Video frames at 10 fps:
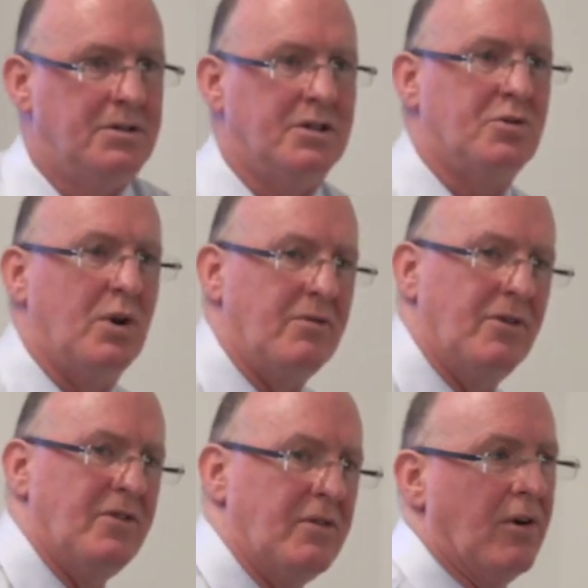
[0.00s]
to
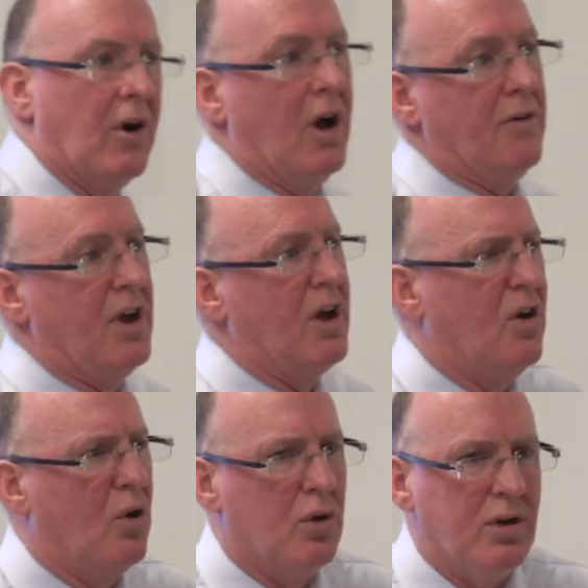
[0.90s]
2055.
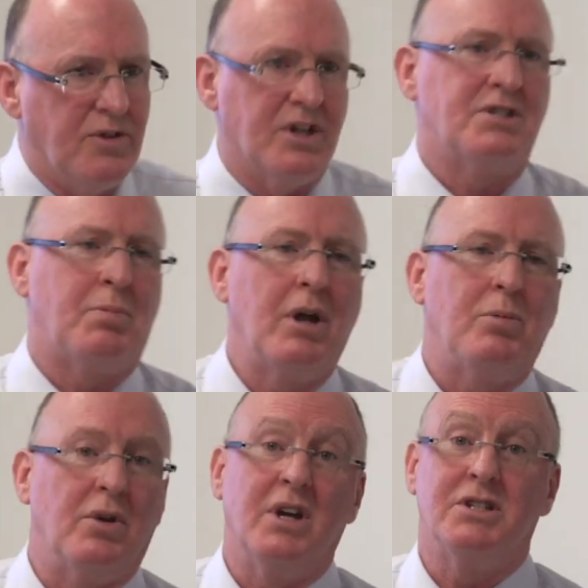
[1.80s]
All of these
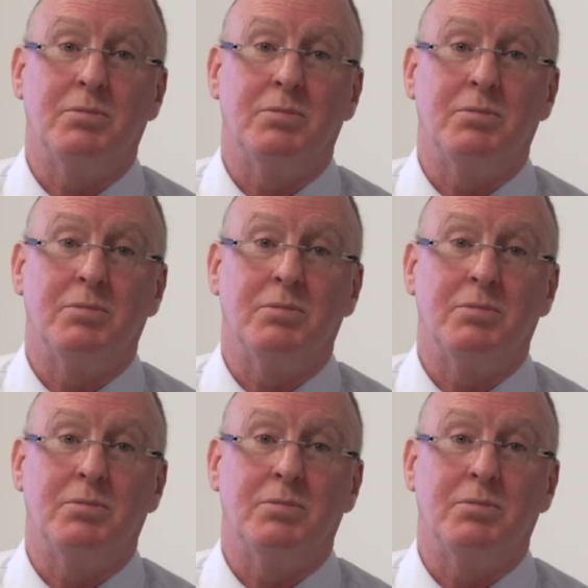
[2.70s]
people need